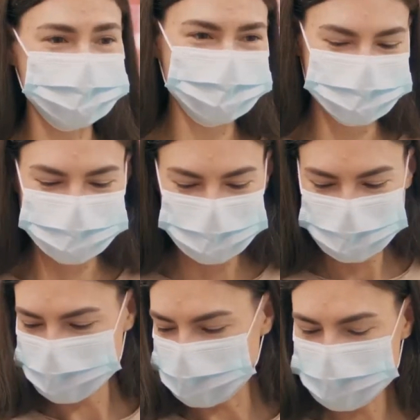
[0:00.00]
the
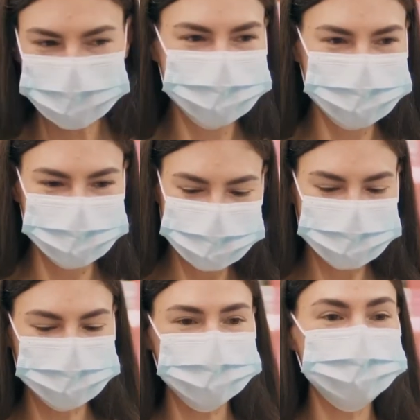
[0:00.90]
language they
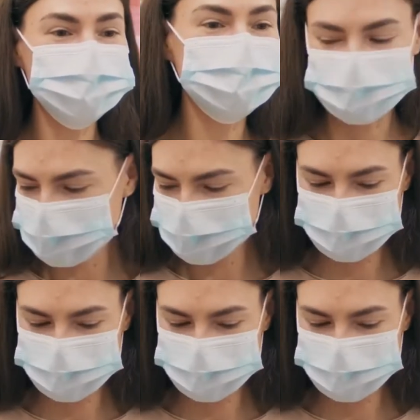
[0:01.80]
speak, and when